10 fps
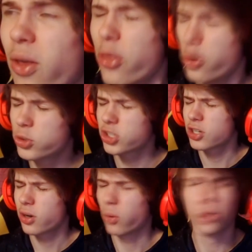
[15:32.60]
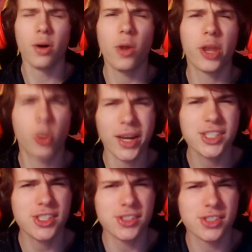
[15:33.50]
Those were all the
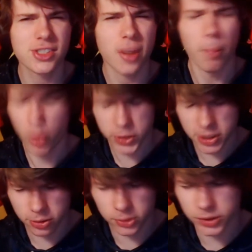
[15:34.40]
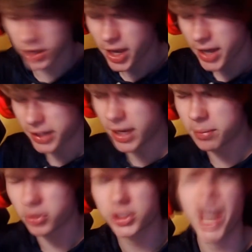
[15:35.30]
questions, boys and girls,
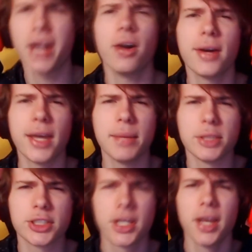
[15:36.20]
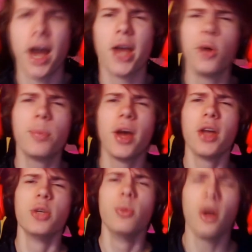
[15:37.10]
gamers and non-gamers. I hope
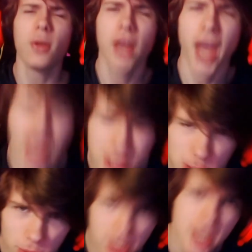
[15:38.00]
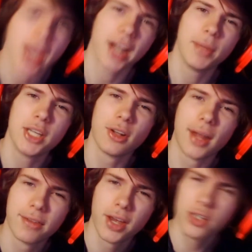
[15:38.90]
you all enjoyed and I made your
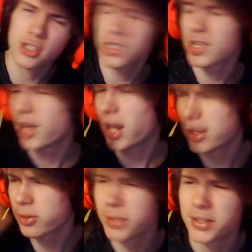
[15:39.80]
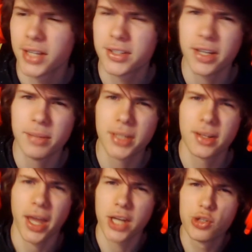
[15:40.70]
life just a little bit, tiny bit
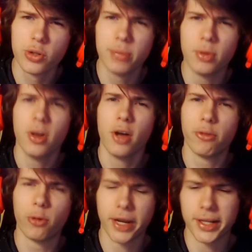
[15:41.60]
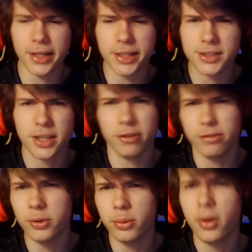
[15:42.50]
enjoyable for at least a
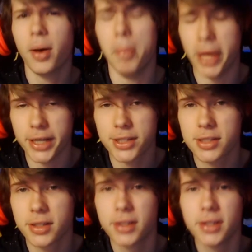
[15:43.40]
few minutes.